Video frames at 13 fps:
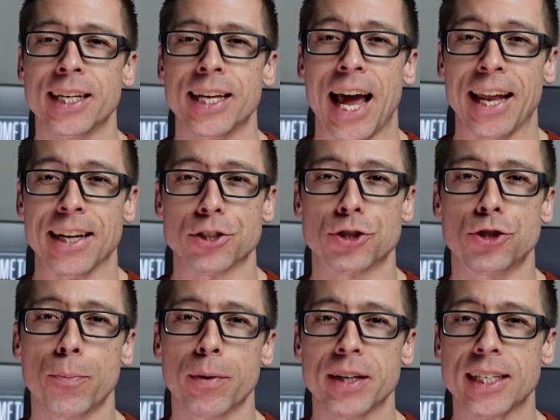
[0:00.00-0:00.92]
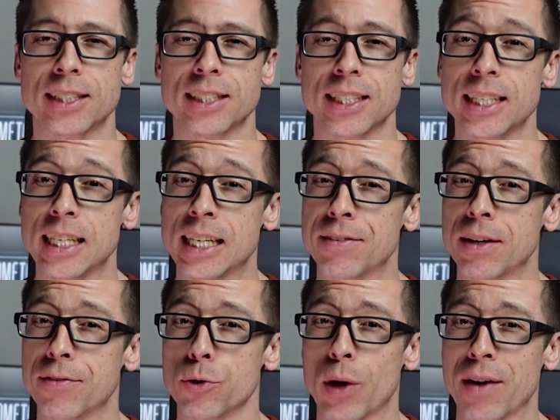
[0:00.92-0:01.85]
And it's super easy even
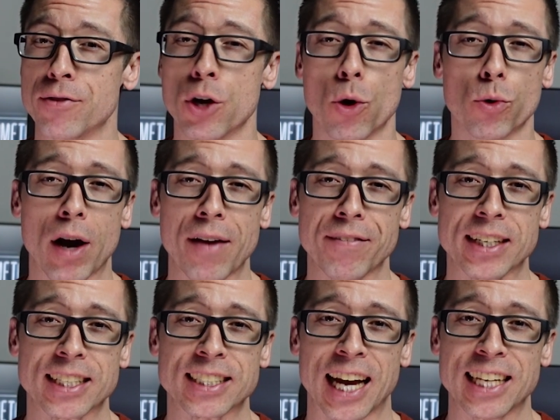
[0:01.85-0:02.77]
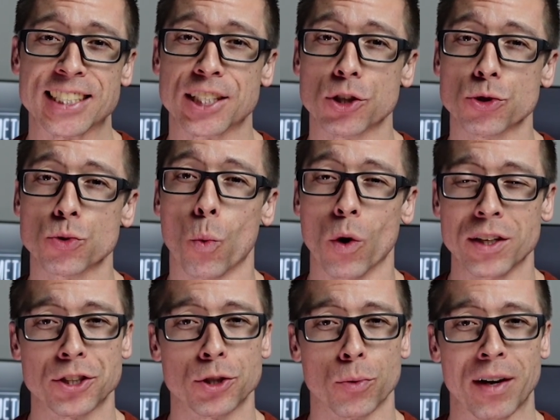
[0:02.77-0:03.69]
if you have no graphic design skills
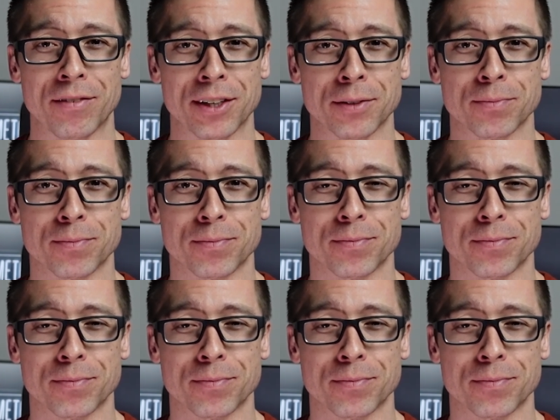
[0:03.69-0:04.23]
whatsoever.